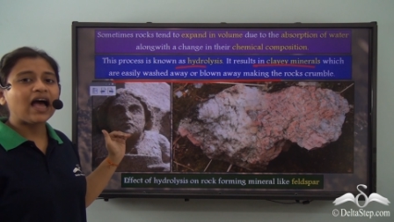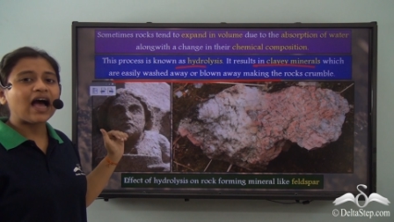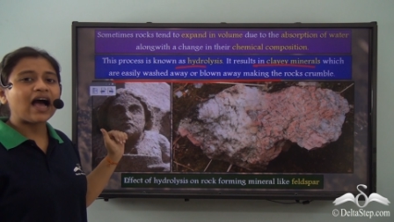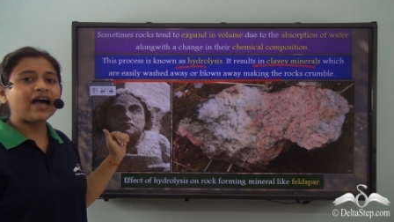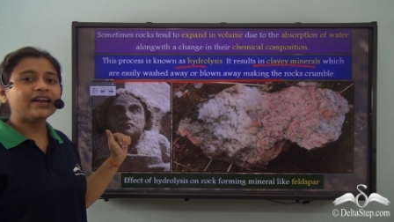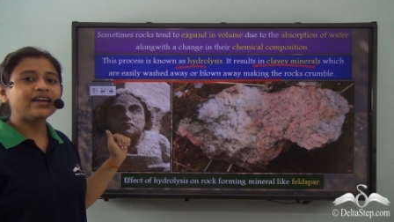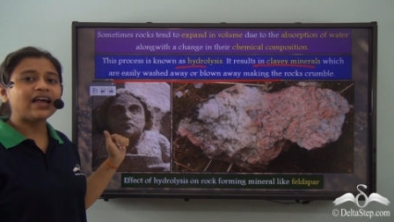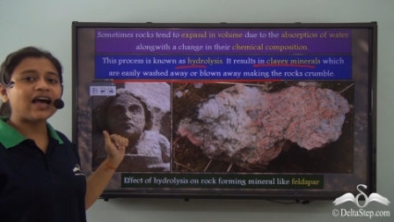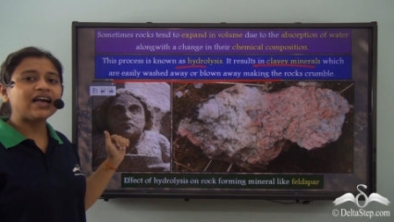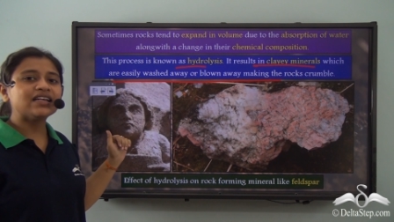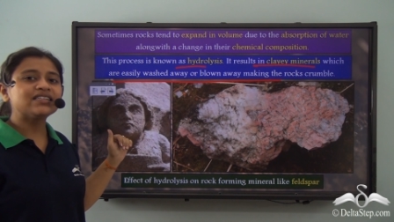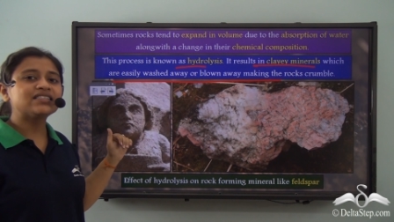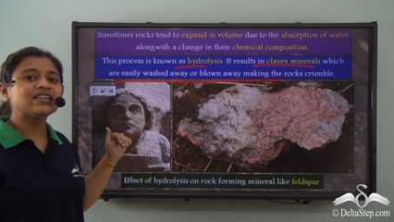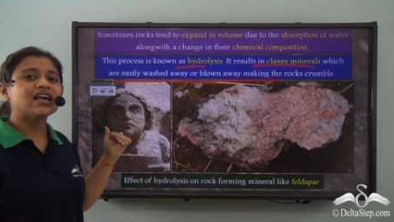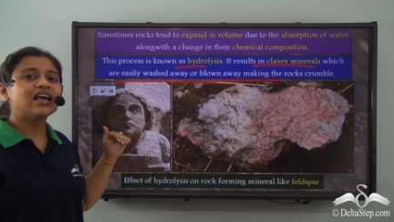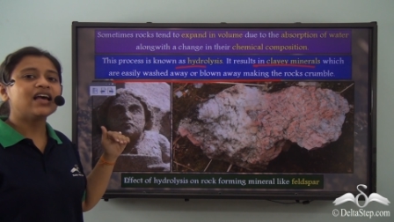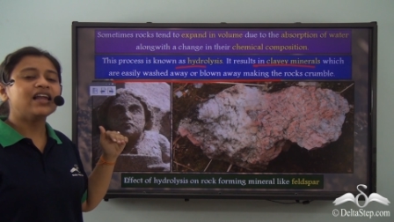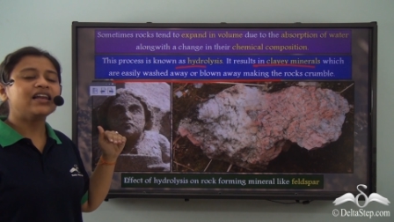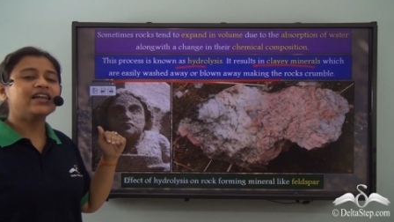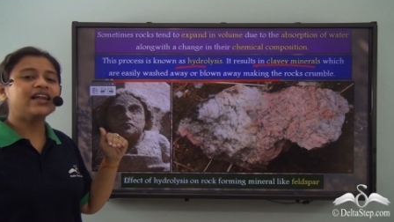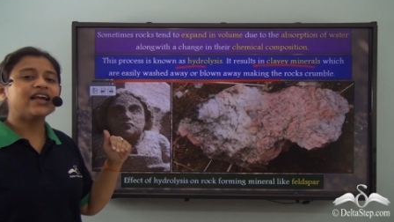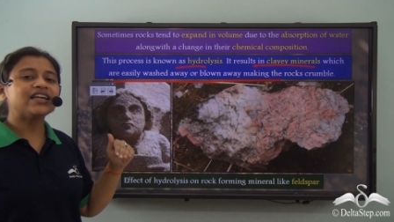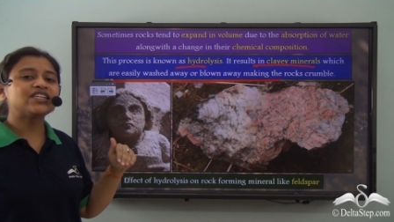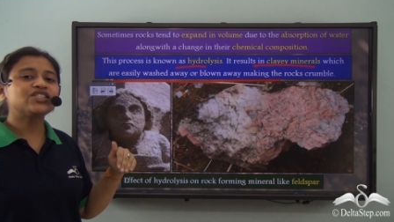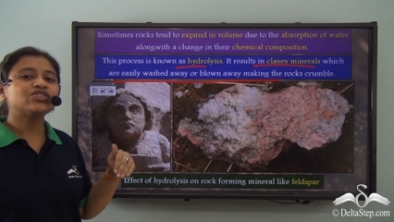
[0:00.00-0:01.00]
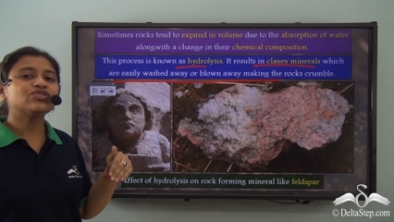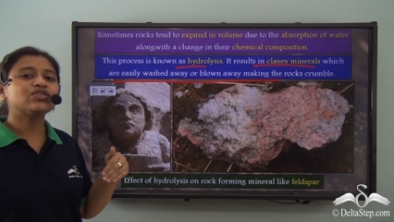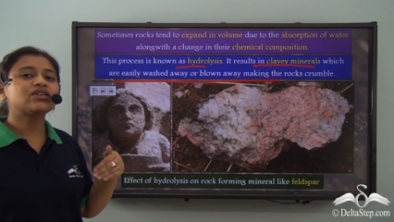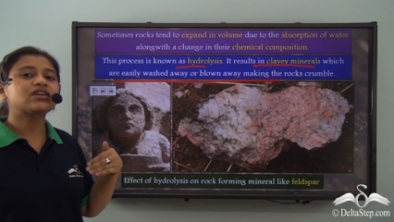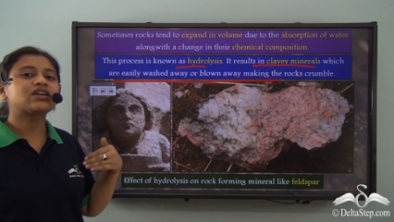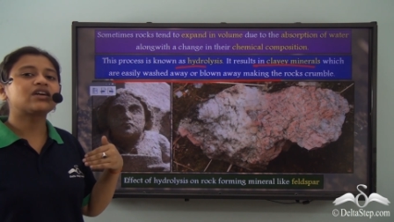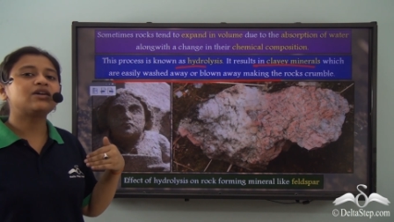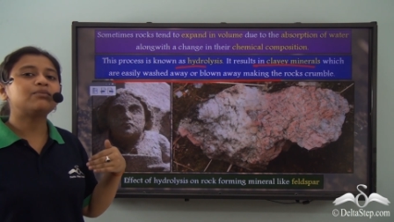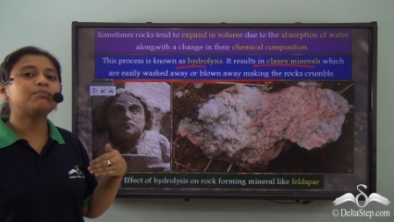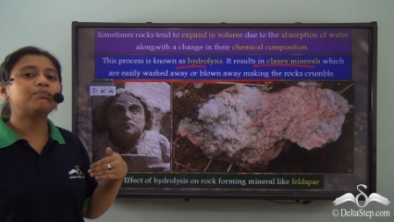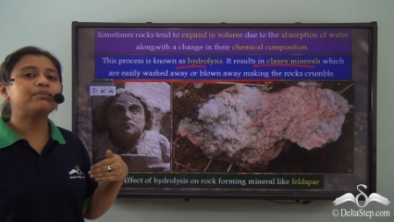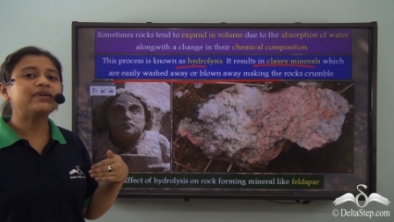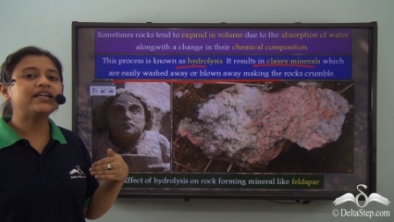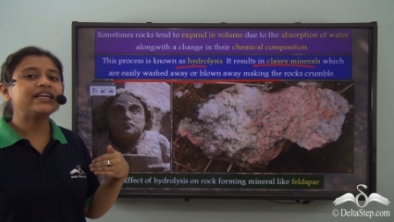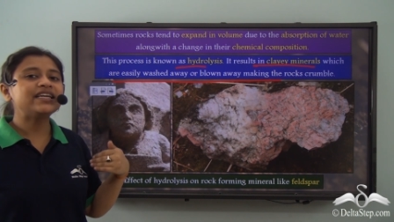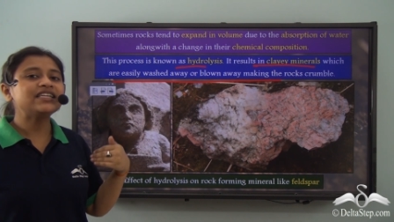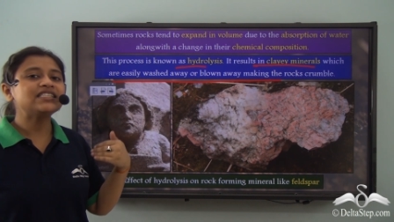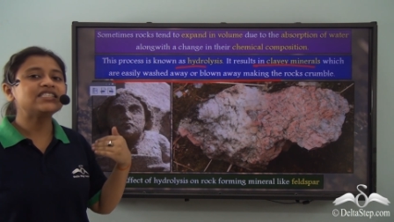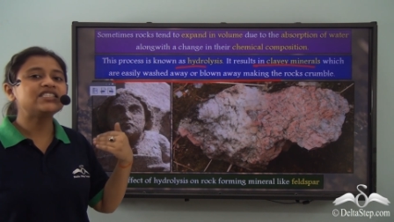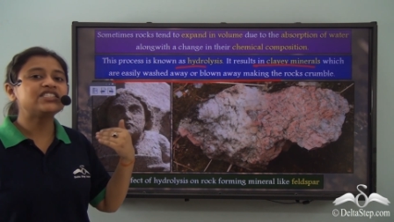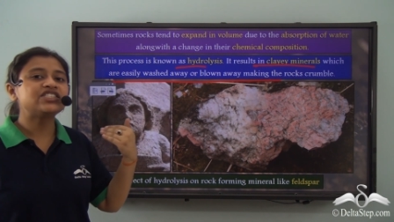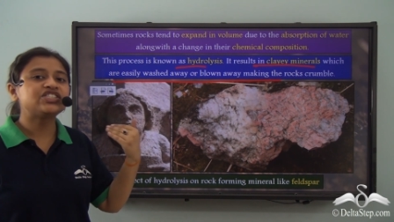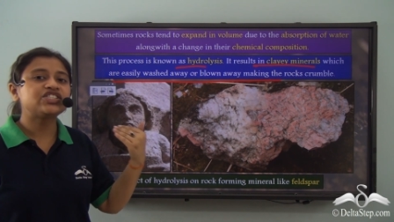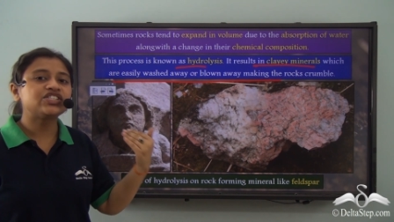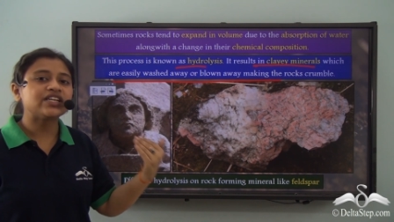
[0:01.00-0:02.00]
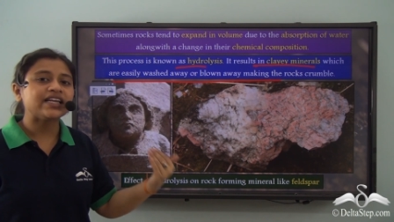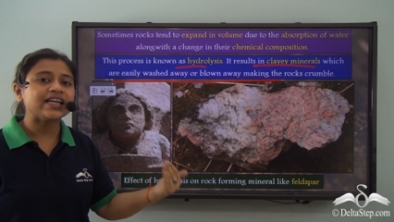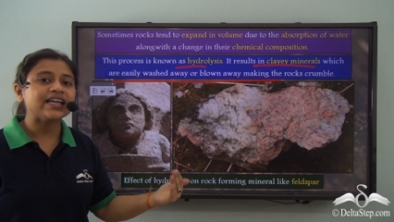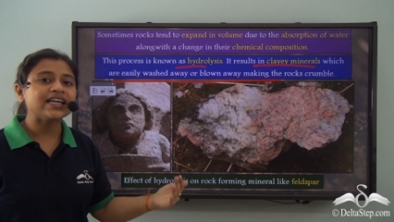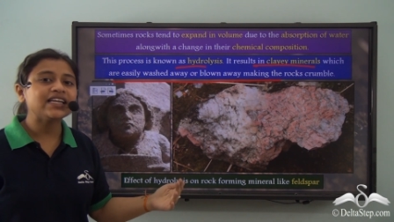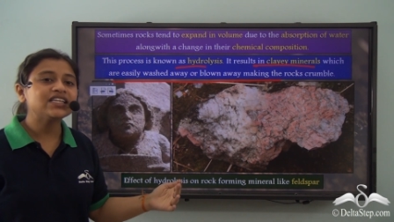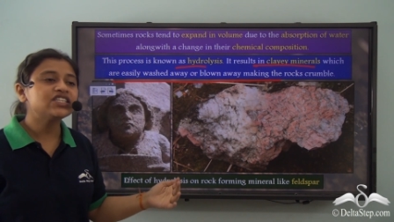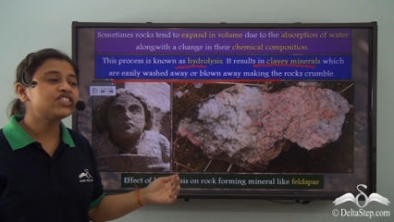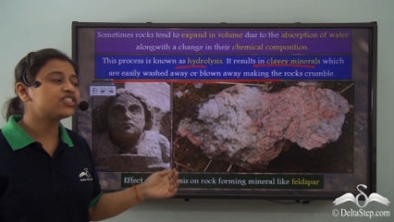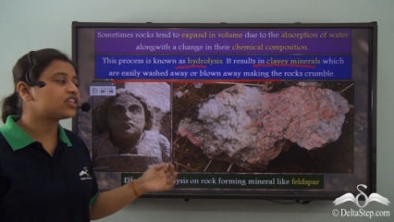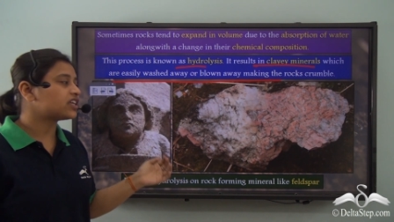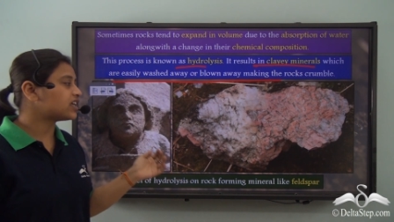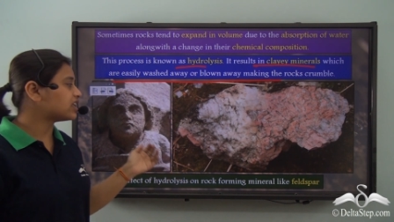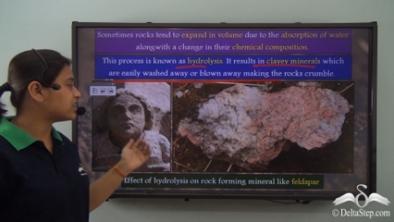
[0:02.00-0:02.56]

and has led to complete change